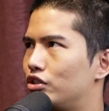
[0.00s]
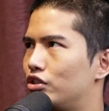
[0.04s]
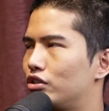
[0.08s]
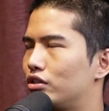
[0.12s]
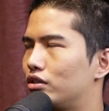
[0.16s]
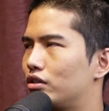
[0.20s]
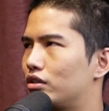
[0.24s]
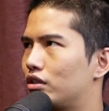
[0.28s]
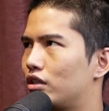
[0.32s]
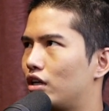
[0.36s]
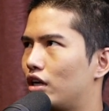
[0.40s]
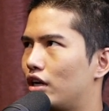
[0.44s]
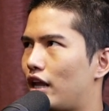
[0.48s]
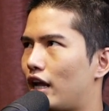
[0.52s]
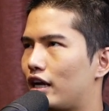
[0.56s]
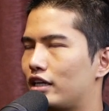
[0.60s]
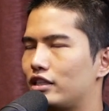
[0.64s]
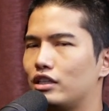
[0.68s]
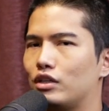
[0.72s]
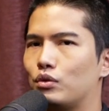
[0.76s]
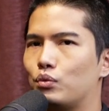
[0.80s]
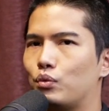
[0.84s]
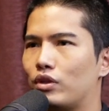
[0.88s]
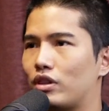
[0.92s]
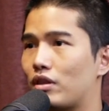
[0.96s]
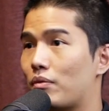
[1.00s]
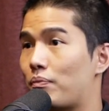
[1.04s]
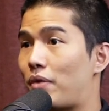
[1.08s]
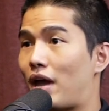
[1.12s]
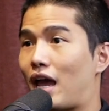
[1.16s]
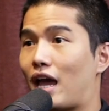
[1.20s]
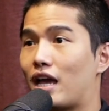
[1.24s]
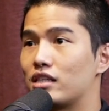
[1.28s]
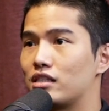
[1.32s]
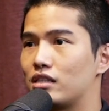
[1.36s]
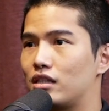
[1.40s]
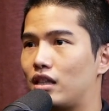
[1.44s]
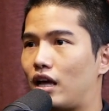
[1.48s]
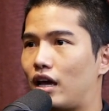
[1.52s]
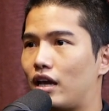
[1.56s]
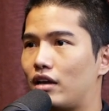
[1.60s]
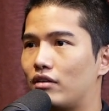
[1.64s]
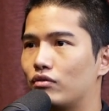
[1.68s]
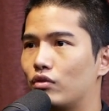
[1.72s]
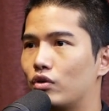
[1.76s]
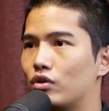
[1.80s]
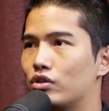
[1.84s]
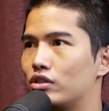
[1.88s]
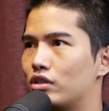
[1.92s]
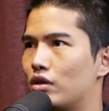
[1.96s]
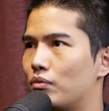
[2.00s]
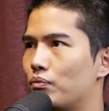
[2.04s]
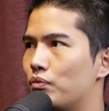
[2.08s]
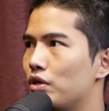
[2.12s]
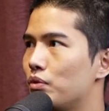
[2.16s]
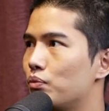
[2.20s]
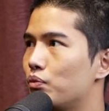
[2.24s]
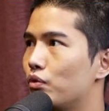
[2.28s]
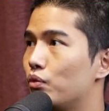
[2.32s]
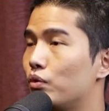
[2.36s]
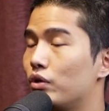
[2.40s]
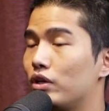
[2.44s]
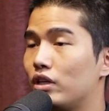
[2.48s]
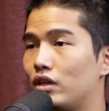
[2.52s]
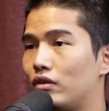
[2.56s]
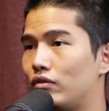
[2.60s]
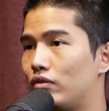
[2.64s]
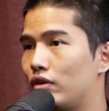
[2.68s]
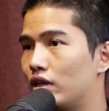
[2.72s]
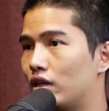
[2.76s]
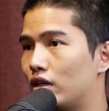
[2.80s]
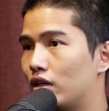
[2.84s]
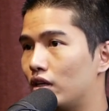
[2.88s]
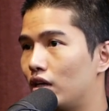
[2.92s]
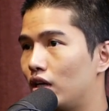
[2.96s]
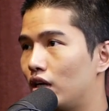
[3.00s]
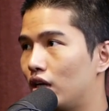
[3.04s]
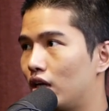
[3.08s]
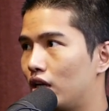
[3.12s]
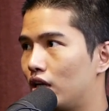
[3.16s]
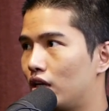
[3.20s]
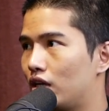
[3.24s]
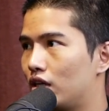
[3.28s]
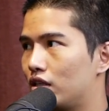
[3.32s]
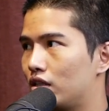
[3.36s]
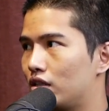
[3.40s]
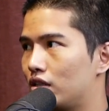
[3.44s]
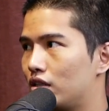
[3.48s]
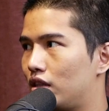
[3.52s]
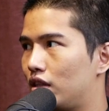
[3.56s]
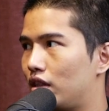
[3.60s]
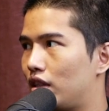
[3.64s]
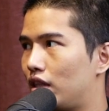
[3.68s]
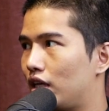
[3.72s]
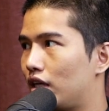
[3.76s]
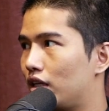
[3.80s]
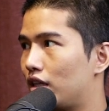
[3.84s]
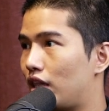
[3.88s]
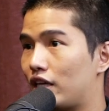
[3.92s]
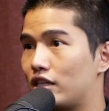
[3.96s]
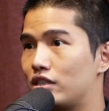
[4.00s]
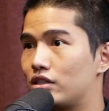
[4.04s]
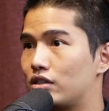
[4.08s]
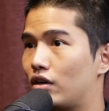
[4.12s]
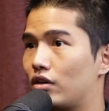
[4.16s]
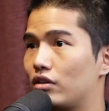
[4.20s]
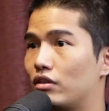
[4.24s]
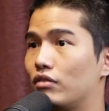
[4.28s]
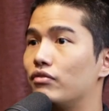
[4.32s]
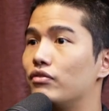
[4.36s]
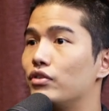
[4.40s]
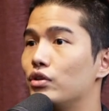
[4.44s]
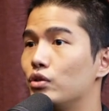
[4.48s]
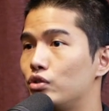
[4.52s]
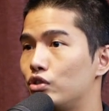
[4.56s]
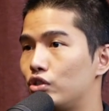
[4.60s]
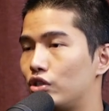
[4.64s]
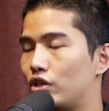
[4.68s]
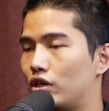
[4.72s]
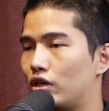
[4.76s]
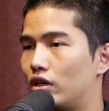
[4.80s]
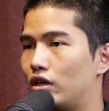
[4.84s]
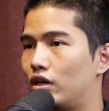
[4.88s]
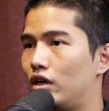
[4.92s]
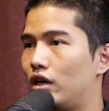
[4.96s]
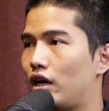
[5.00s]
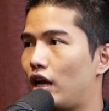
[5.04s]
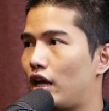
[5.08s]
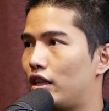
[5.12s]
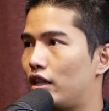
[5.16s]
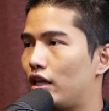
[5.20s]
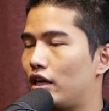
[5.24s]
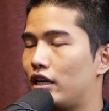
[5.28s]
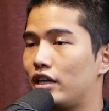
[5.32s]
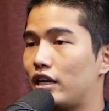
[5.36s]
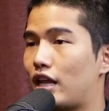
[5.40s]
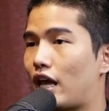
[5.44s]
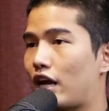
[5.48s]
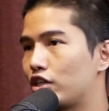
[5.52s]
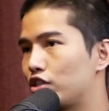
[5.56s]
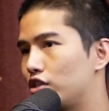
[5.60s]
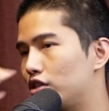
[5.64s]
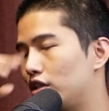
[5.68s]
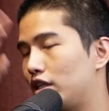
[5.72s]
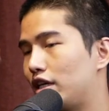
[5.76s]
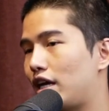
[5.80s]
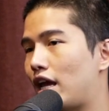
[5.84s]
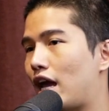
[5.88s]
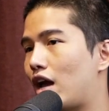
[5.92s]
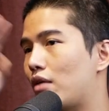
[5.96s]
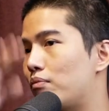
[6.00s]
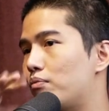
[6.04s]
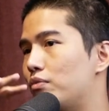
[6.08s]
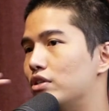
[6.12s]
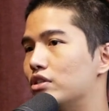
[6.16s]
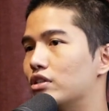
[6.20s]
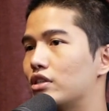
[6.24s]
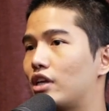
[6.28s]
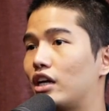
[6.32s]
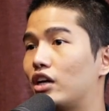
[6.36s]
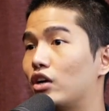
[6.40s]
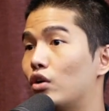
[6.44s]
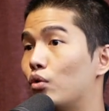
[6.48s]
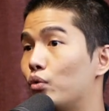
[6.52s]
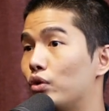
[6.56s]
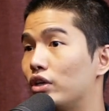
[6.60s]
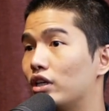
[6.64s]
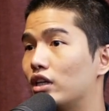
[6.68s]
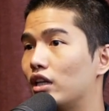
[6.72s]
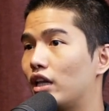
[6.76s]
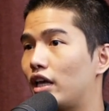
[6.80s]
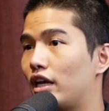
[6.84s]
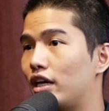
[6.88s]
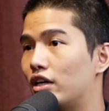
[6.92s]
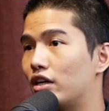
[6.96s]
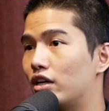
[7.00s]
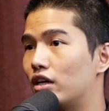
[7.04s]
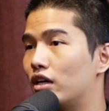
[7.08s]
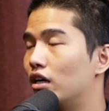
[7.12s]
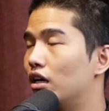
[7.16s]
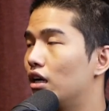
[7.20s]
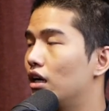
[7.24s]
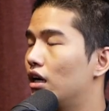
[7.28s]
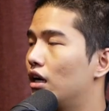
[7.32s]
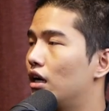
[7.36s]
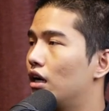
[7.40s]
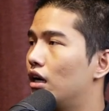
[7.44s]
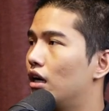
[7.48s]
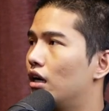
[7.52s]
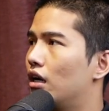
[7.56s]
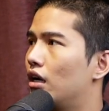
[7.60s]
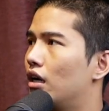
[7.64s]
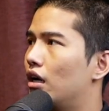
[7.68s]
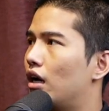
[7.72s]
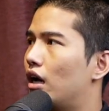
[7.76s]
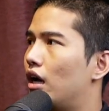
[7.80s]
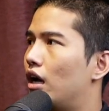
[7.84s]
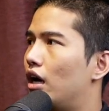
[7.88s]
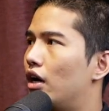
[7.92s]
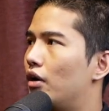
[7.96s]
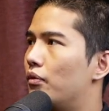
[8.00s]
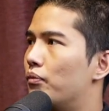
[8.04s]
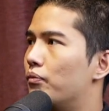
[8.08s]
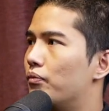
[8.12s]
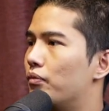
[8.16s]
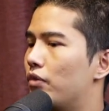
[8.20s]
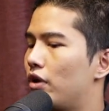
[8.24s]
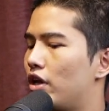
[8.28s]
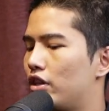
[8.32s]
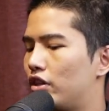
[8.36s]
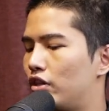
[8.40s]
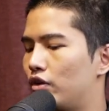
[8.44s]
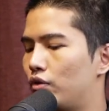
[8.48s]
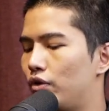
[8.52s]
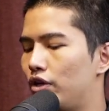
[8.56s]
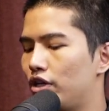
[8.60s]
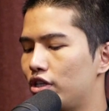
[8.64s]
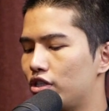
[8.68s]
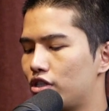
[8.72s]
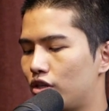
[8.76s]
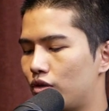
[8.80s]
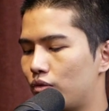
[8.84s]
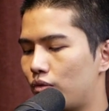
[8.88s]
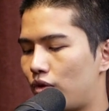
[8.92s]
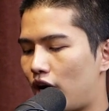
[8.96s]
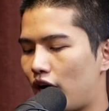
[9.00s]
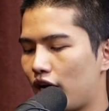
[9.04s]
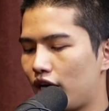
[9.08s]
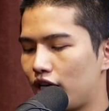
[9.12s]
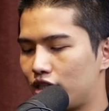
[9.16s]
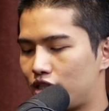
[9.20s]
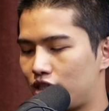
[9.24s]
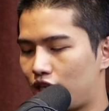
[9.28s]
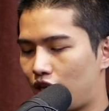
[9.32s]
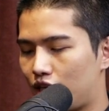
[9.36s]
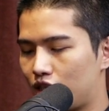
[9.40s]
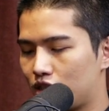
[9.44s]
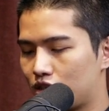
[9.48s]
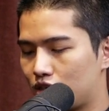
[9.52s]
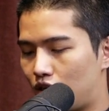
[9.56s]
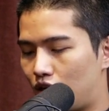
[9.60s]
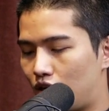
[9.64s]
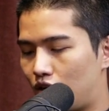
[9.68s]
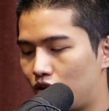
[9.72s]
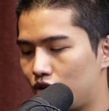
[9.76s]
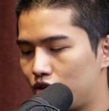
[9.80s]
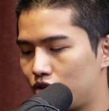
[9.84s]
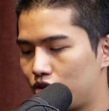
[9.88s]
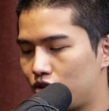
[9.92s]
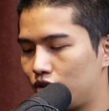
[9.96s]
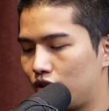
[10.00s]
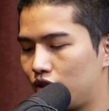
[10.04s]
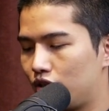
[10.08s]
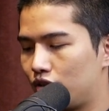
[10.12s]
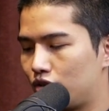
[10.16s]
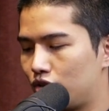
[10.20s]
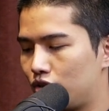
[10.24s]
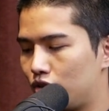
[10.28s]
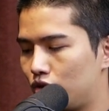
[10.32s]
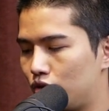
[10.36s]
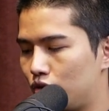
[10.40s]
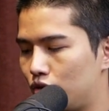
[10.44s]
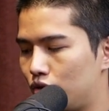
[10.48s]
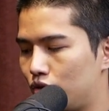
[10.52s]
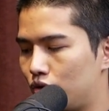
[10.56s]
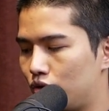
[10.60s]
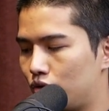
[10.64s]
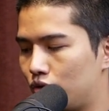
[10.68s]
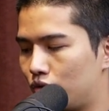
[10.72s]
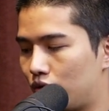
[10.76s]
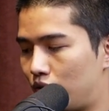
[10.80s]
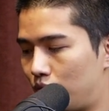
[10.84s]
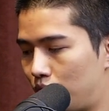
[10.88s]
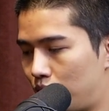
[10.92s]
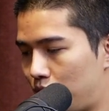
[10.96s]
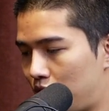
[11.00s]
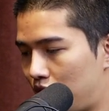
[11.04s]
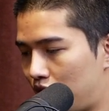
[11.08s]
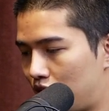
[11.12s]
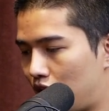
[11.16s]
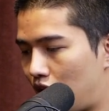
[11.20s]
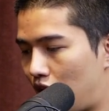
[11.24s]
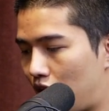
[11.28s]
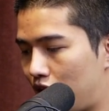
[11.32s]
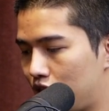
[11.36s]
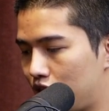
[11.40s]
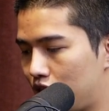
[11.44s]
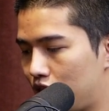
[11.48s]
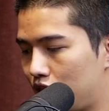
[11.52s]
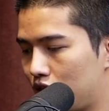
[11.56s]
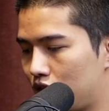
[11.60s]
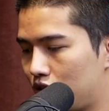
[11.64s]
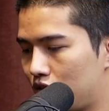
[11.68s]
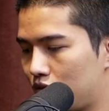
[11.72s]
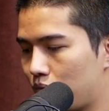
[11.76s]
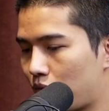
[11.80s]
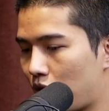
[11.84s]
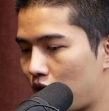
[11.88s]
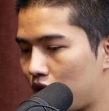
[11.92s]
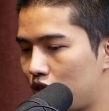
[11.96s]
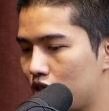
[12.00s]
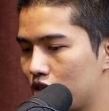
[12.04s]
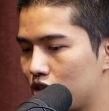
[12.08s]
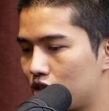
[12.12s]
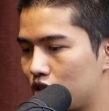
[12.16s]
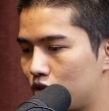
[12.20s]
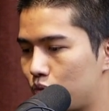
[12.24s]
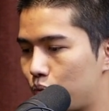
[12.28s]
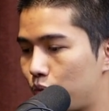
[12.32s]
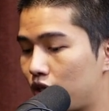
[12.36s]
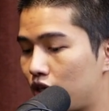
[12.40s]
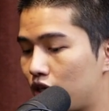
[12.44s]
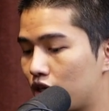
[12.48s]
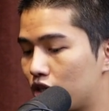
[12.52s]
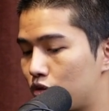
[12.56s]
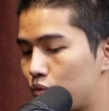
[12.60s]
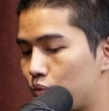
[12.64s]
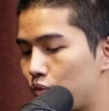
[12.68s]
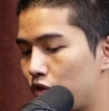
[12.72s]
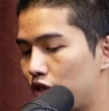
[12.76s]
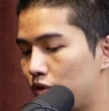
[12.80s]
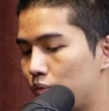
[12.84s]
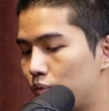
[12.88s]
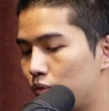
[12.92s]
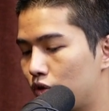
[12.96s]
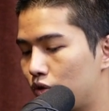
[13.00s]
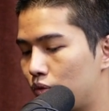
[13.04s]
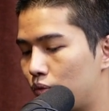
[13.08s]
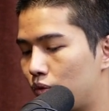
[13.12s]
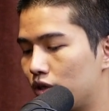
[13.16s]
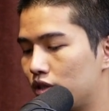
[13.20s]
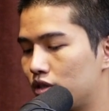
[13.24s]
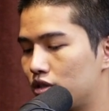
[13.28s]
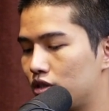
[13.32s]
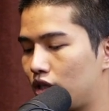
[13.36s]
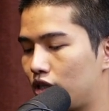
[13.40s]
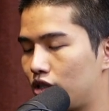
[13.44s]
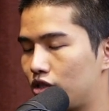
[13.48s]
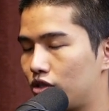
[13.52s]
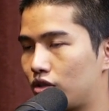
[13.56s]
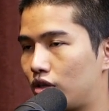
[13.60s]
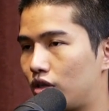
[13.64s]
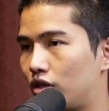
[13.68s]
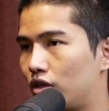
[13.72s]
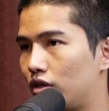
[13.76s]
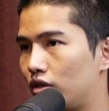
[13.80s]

connect it with a past life, or some people would even think they saw the future, and then it actually happens like a week later. The reason why it takes longer to be enlightened by this is because people, once they start